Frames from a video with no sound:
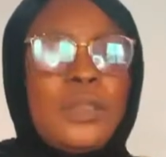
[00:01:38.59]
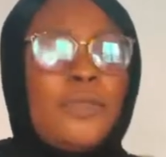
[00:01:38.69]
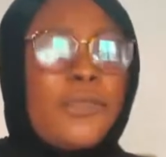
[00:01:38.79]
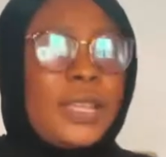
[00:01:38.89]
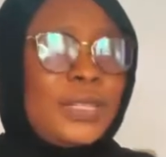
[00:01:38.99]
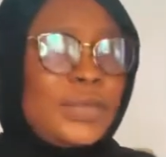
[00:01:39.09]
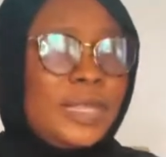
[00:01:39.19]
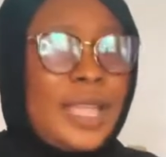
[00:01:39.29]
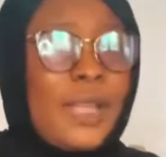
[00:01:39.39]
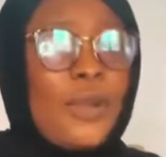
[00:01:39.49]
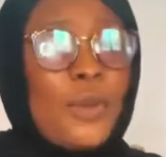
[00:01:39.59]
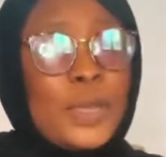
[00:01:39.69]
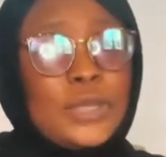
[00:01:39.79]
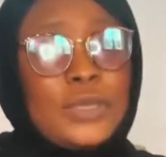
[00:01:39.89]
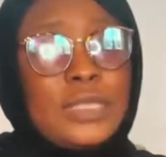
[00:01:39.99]
Don't forget to like,
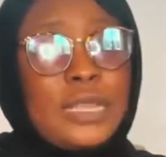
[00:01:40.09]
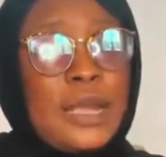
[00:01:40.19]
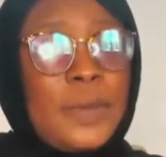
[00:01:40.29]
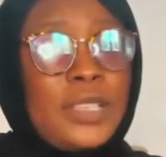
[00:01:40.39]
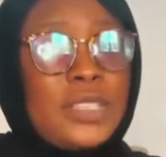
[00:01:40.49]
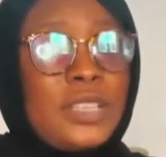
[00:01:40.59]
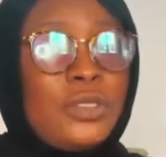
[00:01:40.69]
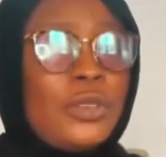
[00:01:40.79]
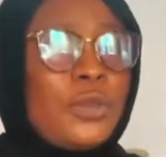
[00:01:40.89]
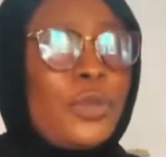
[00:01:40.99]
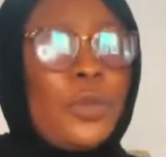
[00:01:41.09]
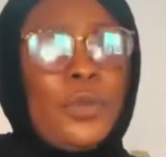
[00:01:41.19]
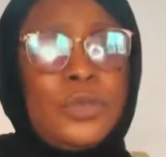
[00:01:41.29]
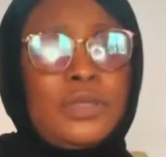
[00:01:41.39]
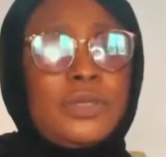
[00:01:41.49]
comment, subscribe, and share. Turn on your
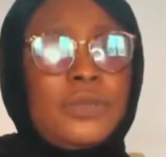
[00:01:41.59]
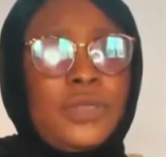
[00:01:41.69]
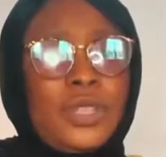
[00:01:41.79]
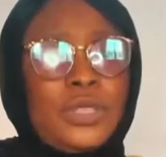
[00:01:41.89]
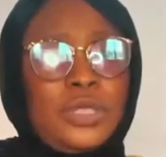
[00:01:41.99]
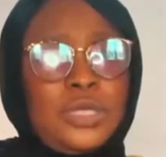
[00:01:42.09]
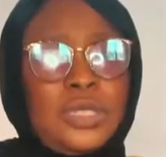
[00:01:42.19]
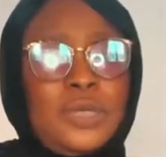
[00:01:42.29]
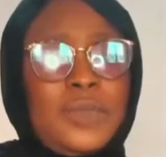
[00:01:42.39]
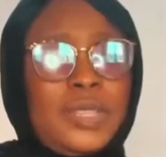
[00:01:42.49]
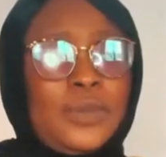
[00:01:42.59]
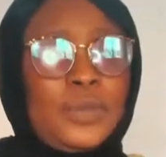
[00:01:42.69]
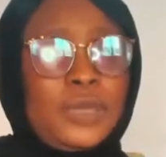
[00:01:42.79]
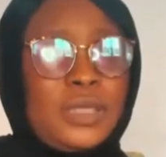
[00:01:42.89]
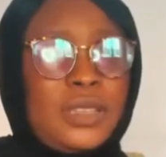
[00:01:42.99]
post notification to see when I
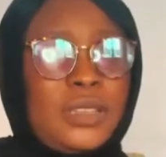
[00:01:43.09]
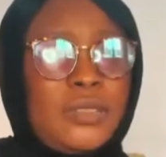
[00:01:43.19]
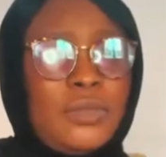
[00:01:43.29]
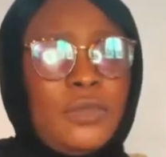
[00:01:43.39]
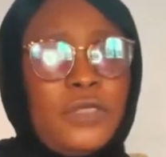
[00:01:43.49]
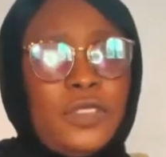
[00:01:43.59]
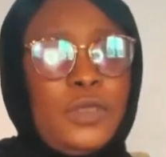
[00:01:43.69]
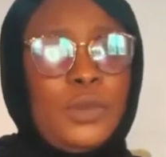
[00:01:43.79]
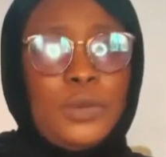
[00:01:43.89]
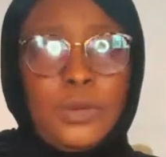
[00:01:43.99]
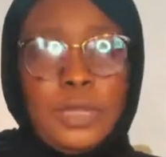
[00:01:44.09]
posted a new video.